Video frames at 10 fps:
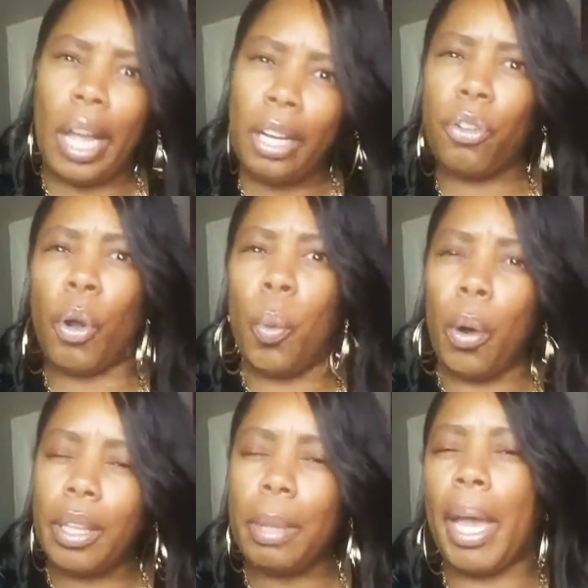start
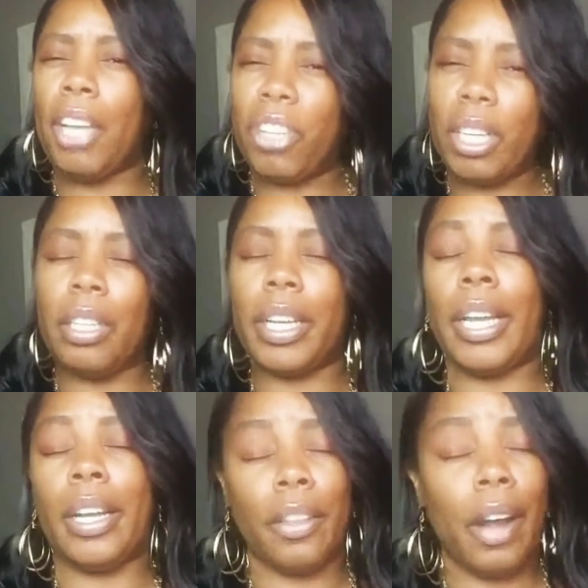working the magic and looking
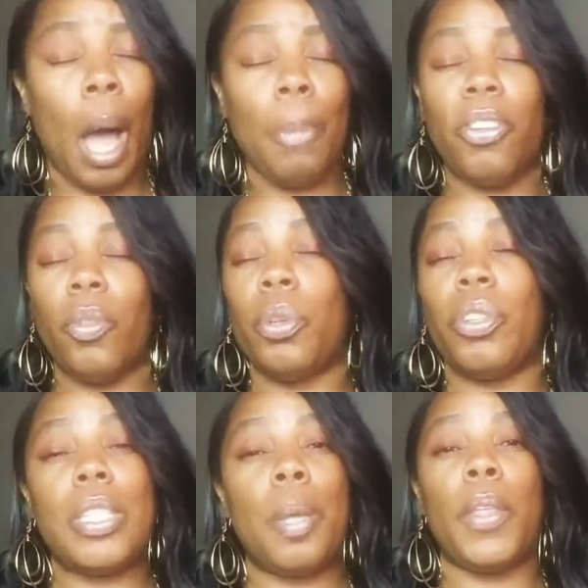at other options, which
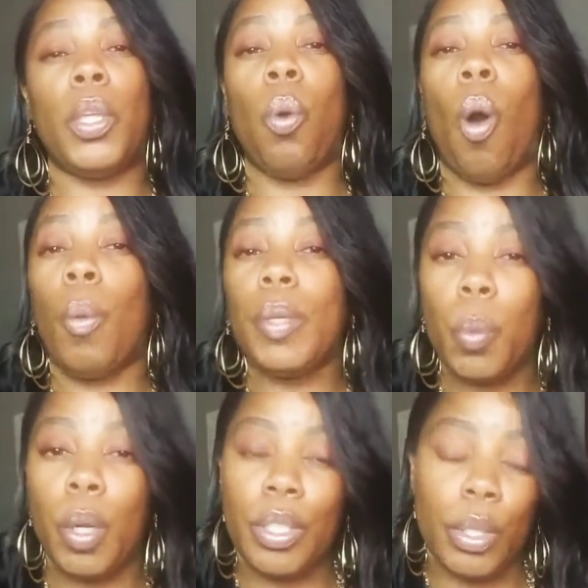is something you always
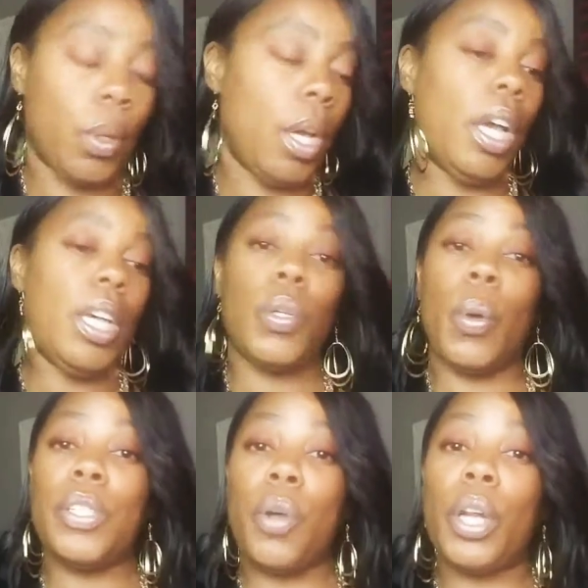want to do. So
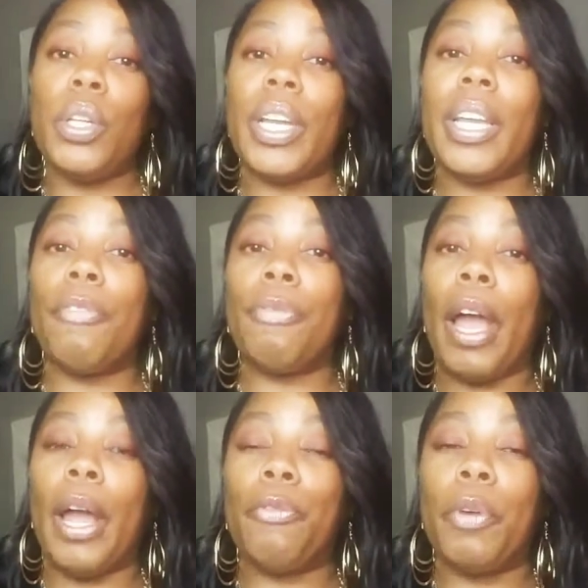I started looking at
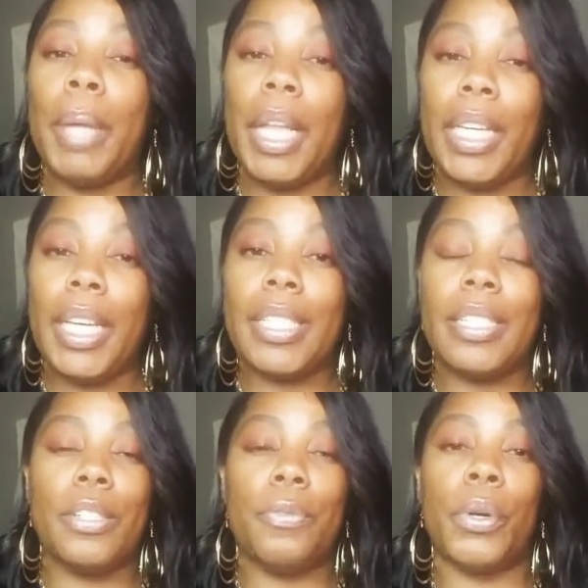flying from LAX
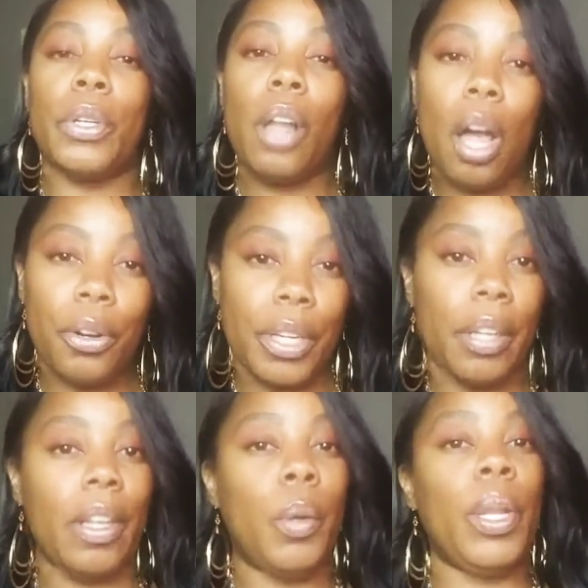into Fort
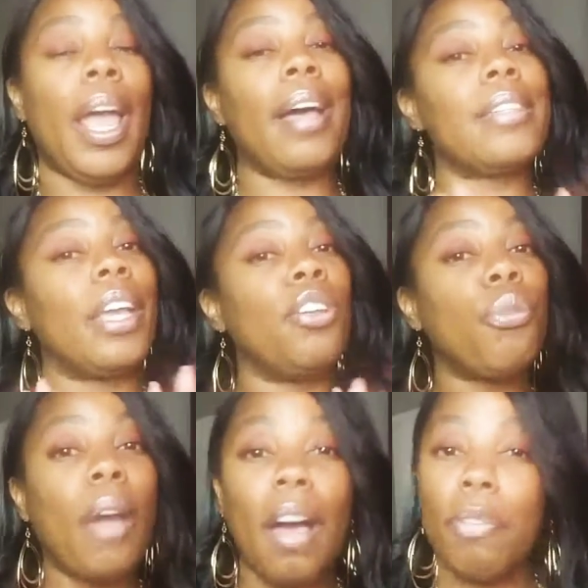Lauderdale. And as a
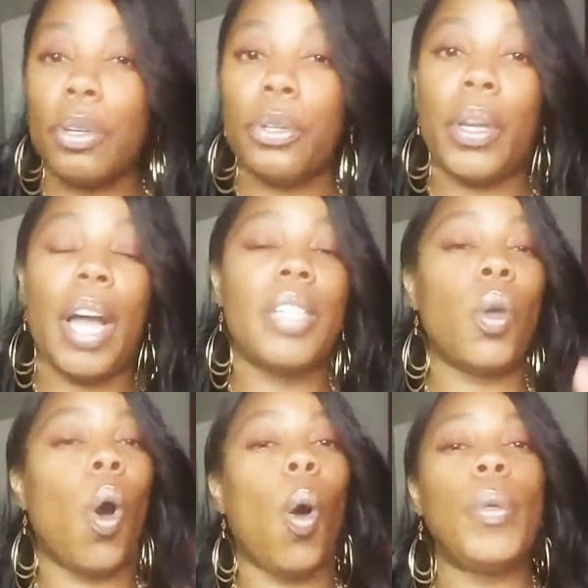traveler, you guys
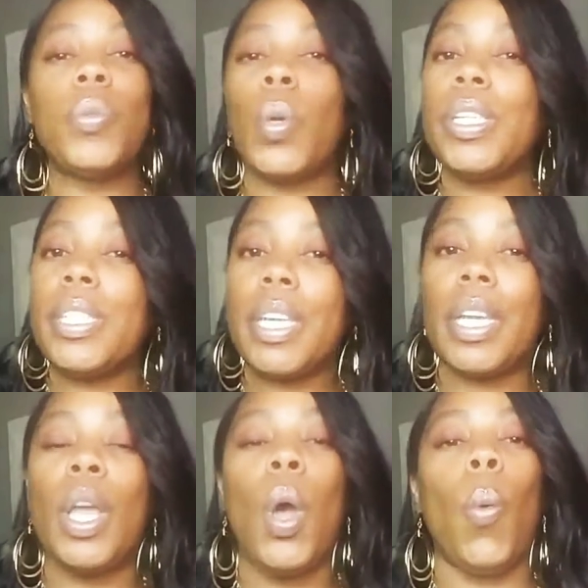always want to
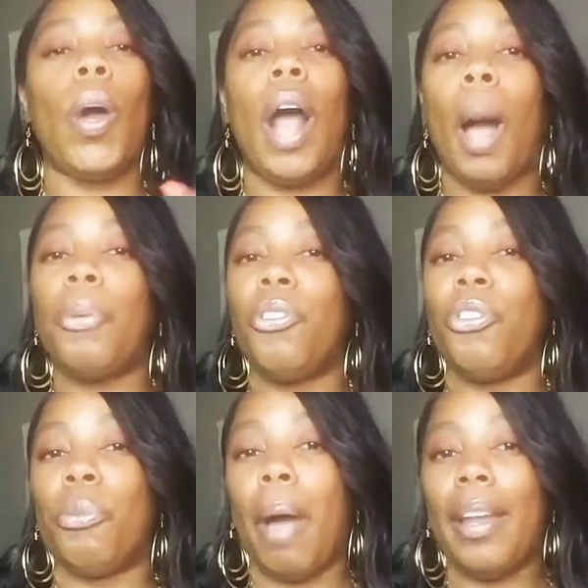see what options
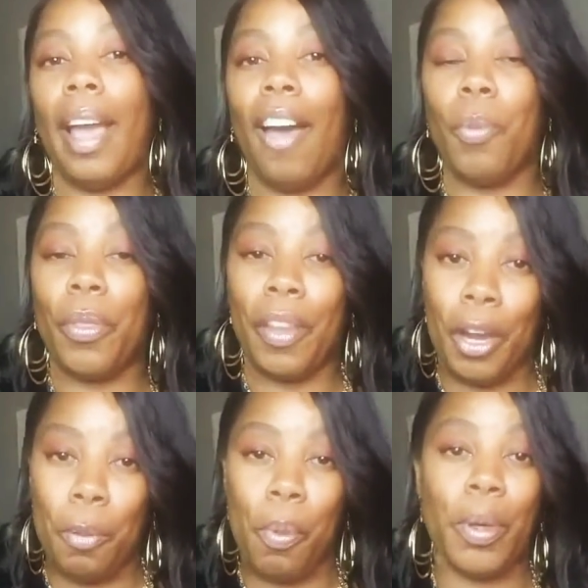you might have with the
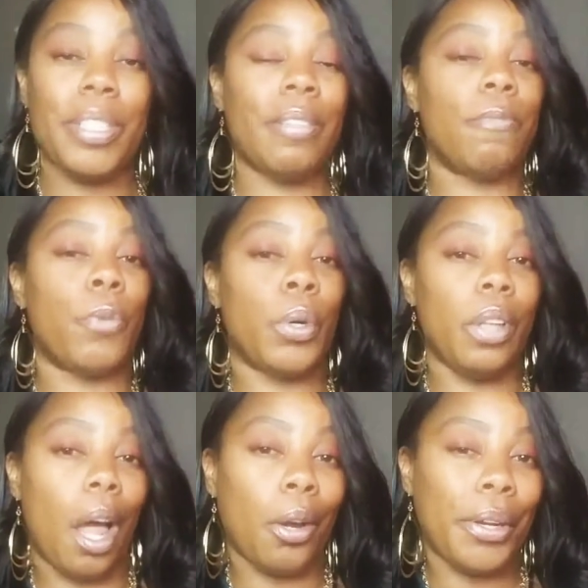airports. And Fort
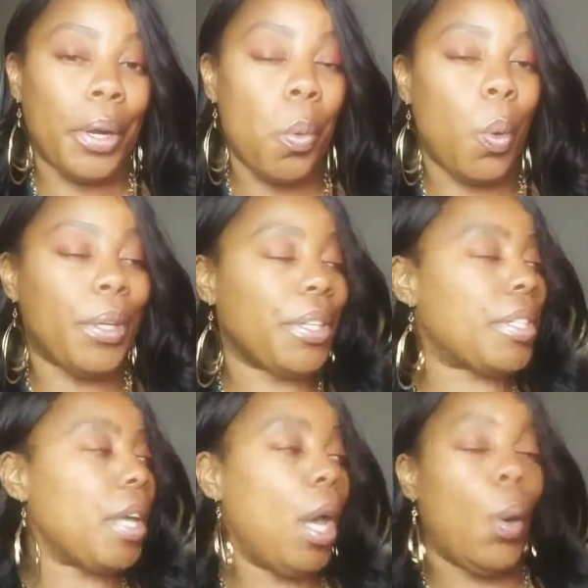Lauderdale
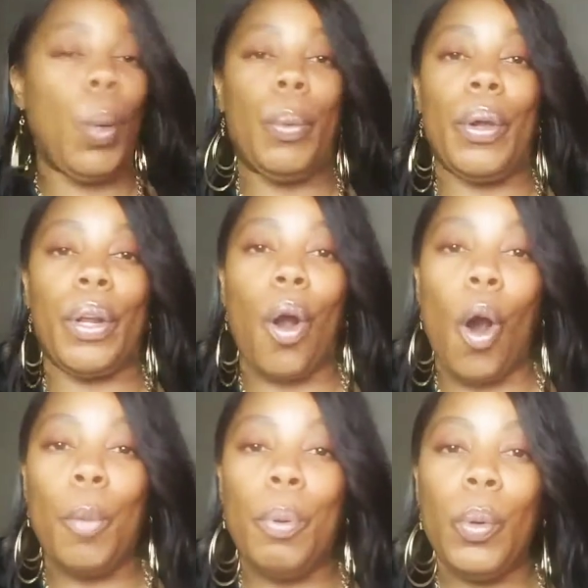works. We were going to
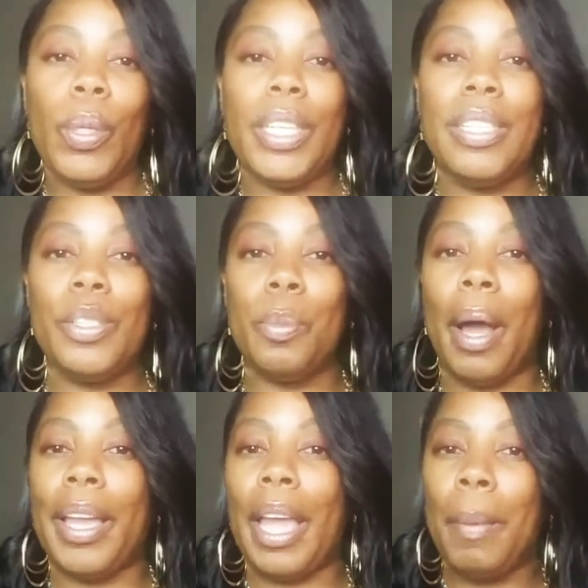carpool into
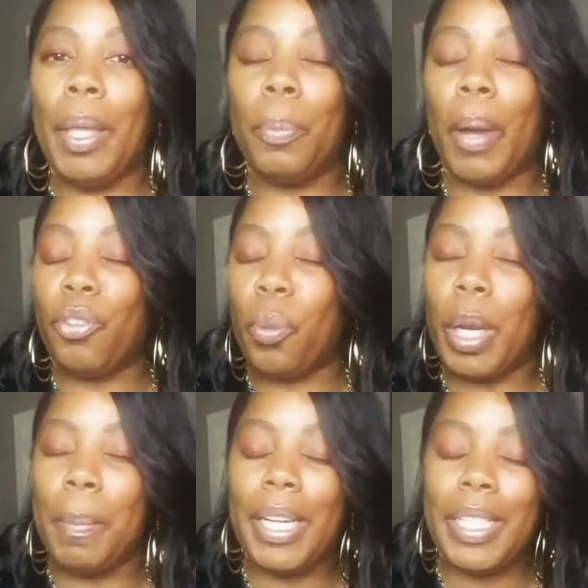Miami, about
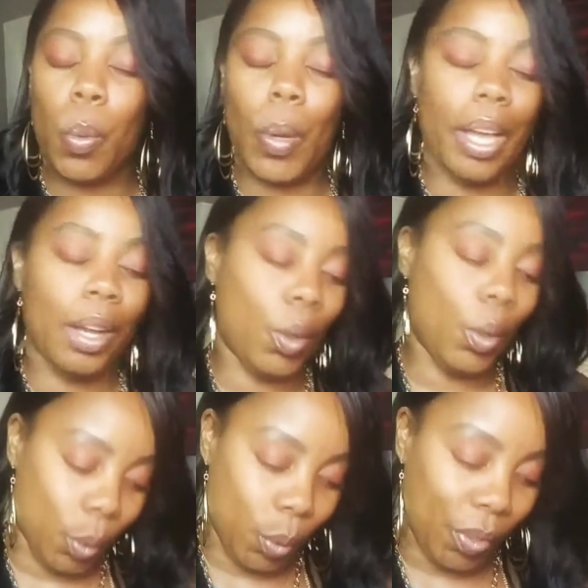20 minutes away.
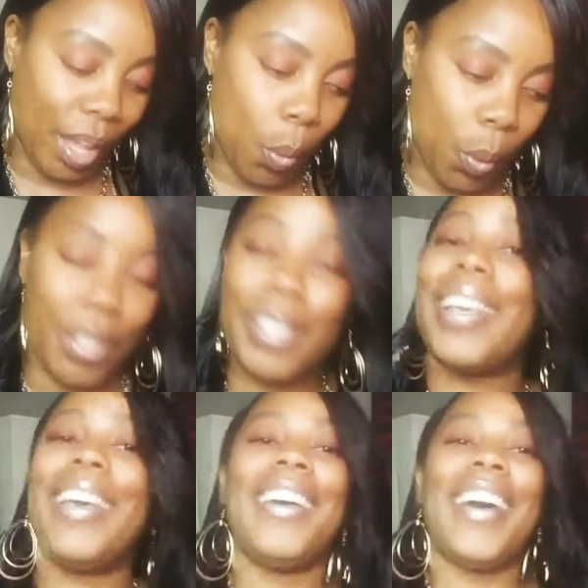Cool, that works.
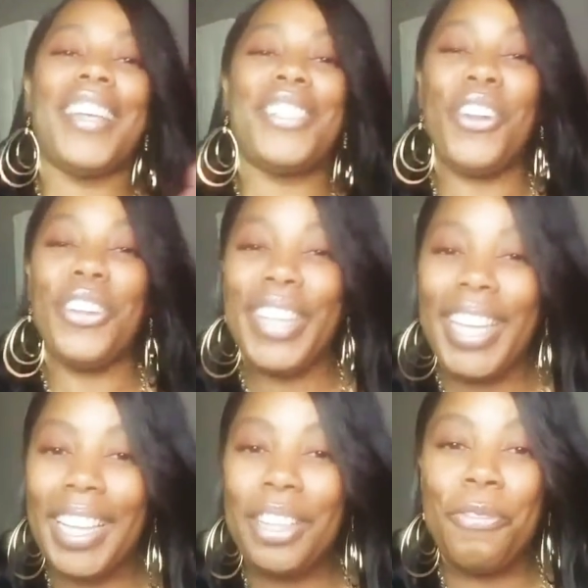I started
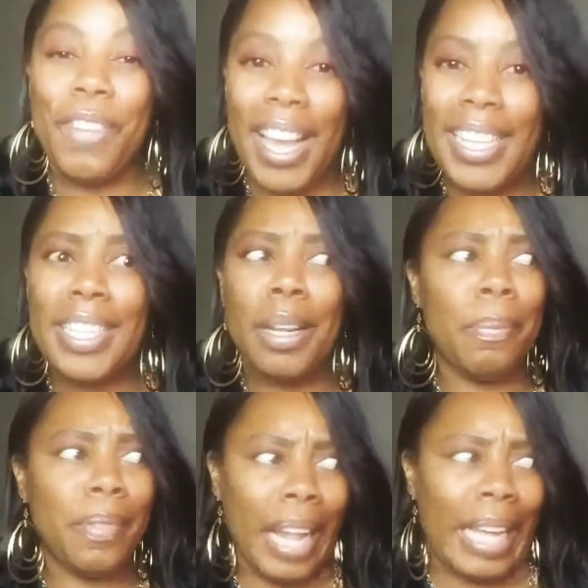looking at the flights, and
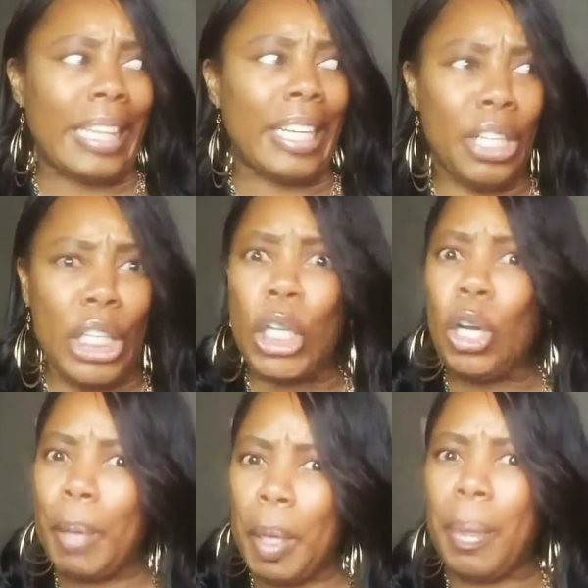I'm like, they're a
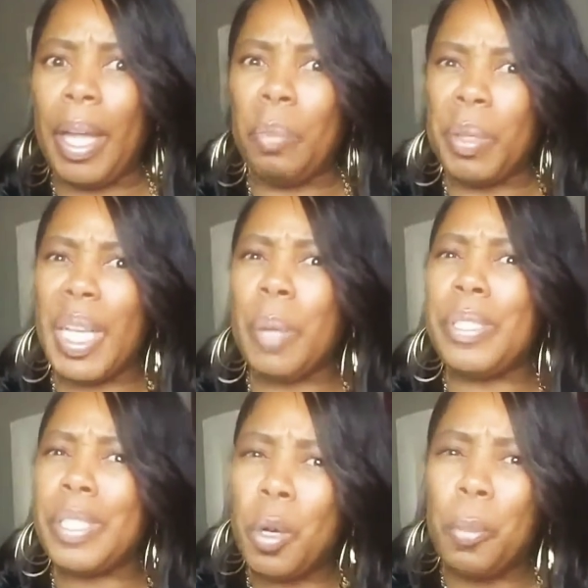little bit better, but they were
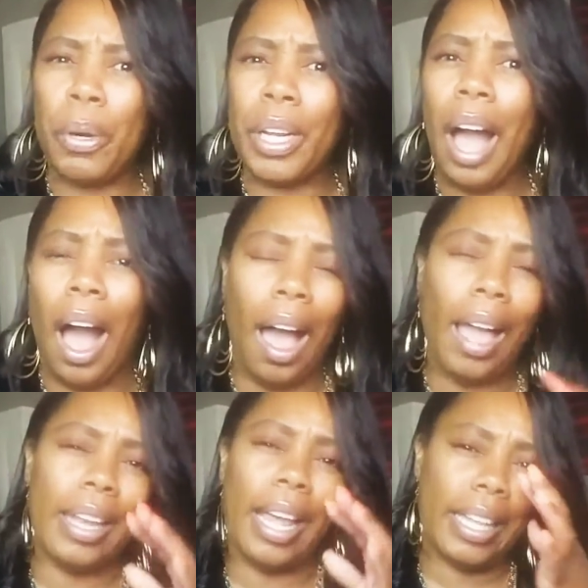still pretty
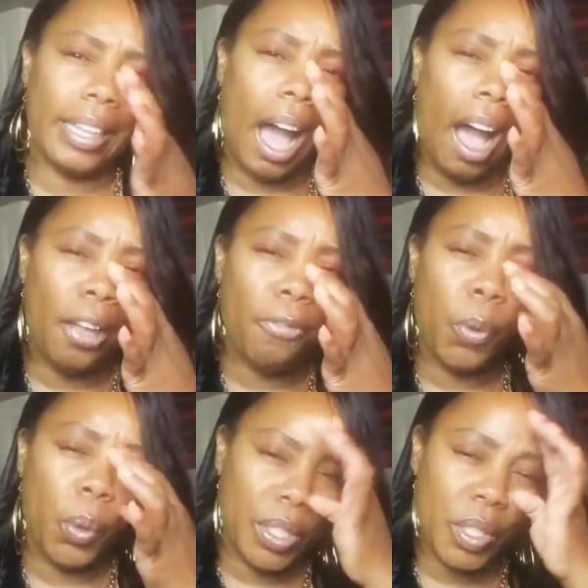high, like in the high
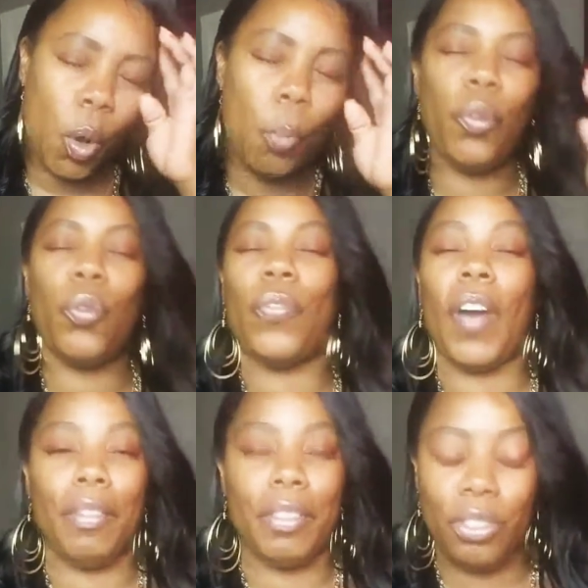fours and almost
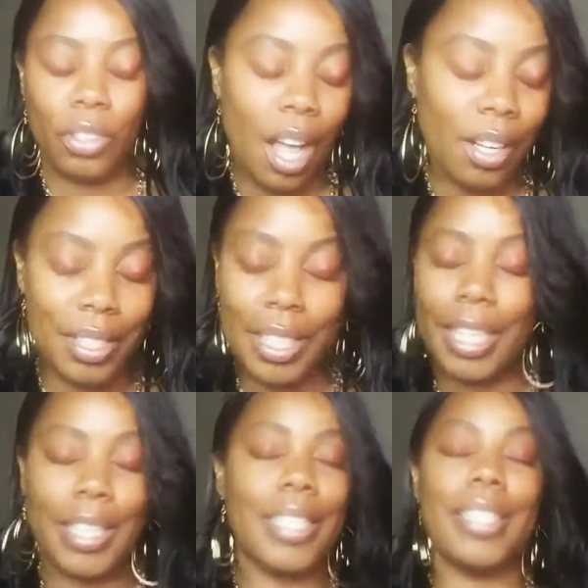$500.
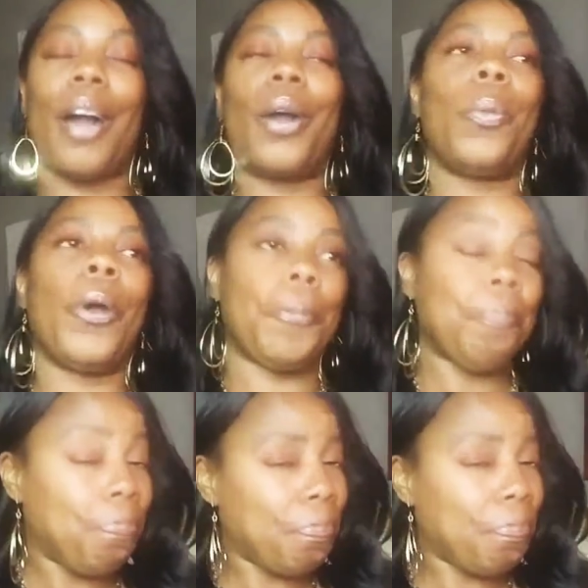Again, that's not going to work.